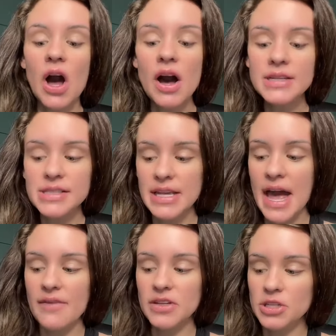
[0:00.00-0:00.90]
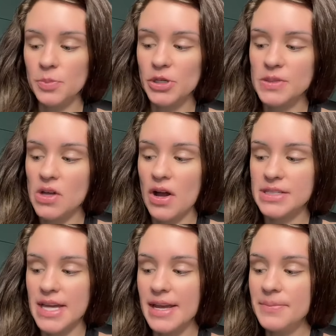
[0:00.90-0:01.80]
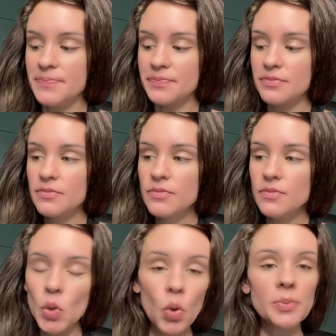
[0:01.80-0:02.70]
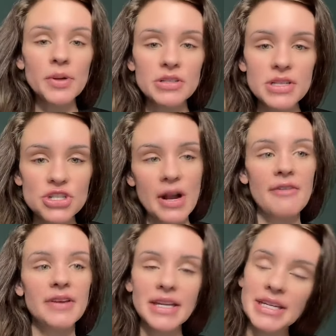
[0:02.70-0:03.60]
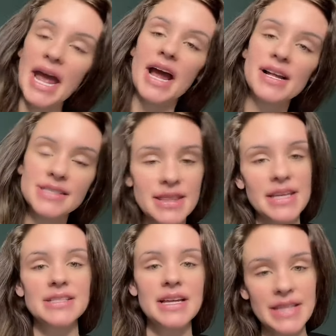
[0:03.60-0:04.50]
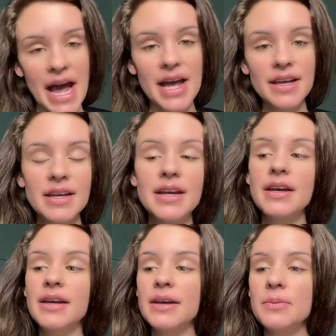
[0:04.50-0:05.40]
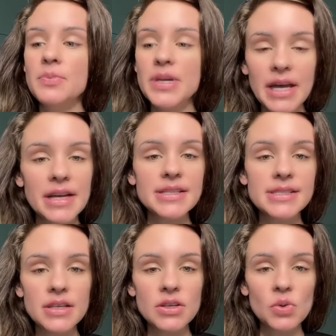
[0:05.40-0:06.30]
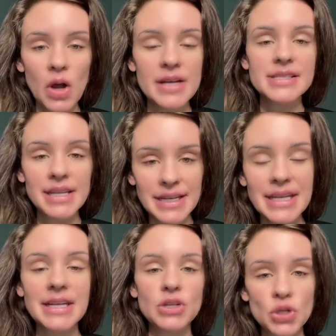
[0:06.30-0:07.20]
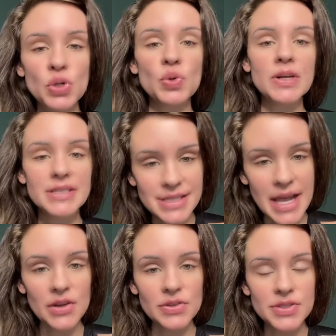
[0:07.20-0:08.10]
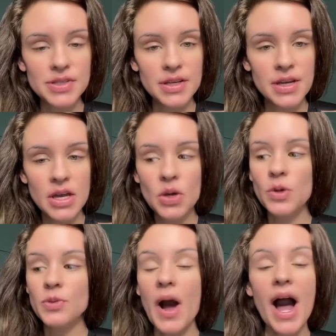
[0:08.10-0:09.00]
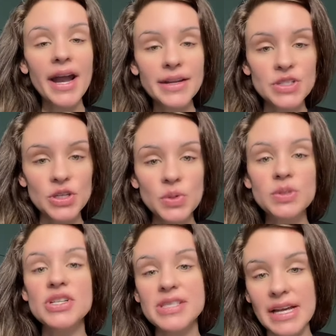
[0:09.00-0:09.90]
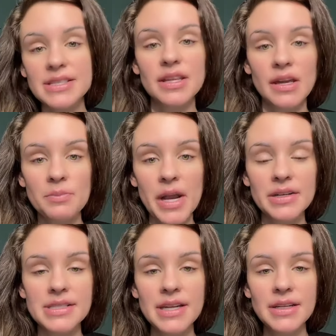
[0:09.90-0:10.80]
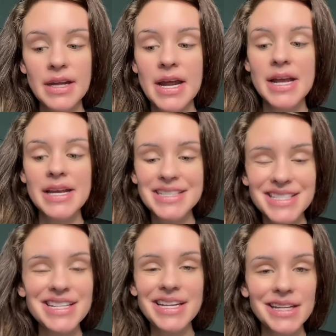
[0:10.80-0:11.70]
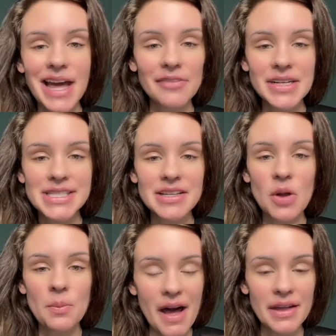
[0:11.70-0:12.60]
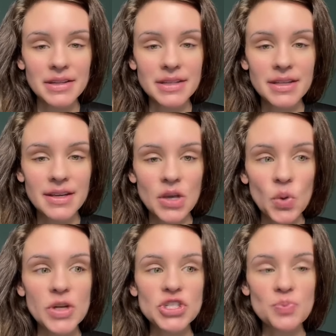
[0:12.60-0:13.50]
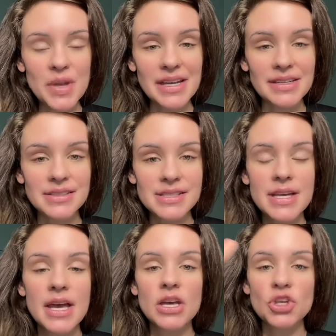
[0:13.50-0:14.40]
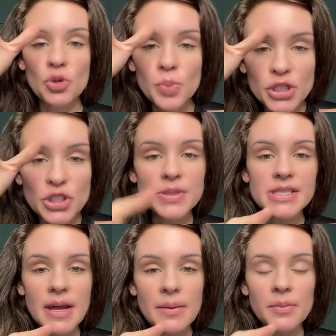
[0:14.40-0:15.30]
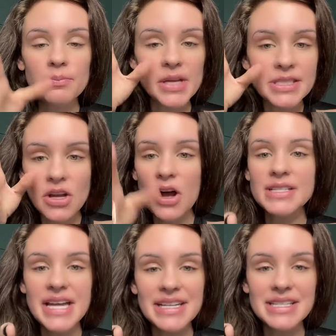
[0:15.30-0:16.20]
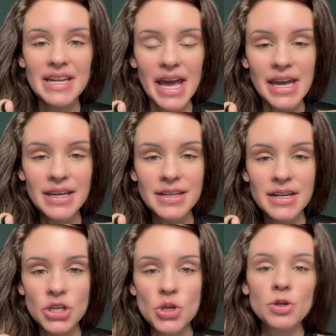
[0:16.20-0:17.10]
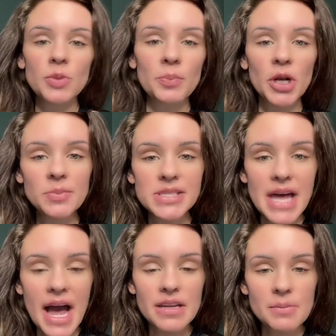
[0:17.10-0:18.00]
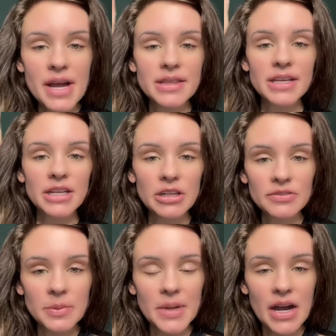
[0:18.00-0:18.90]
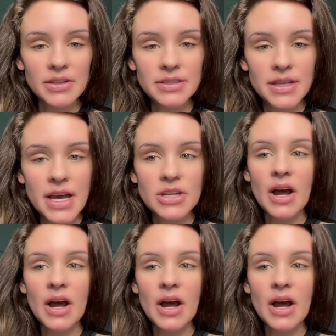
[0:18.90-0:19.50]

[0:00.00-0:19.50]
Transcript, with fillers: you're constantly having to produce content or purchase traffic and ads and things like that because you constantly need new sales. With what I do, just as the comparison, it's needed every single month which means you produce some piece of content today, you could repurpose that in a month and a year from now,